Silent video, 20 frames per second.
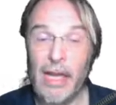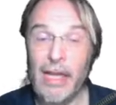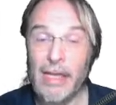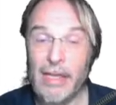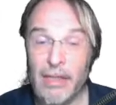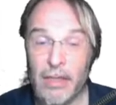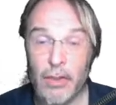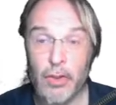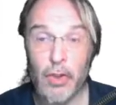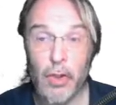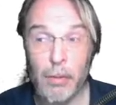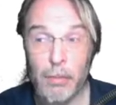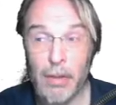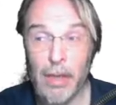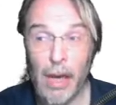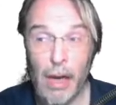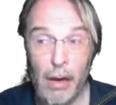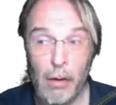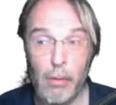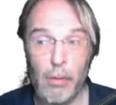I can
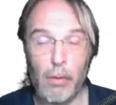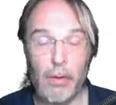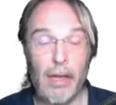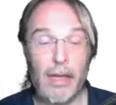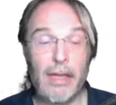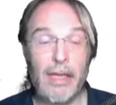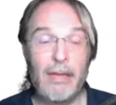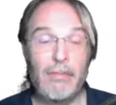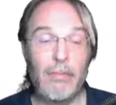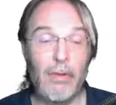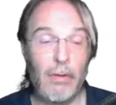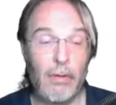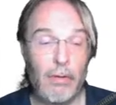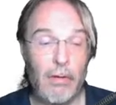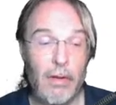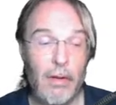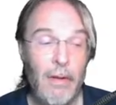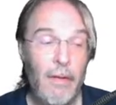determine how long I keep the lock.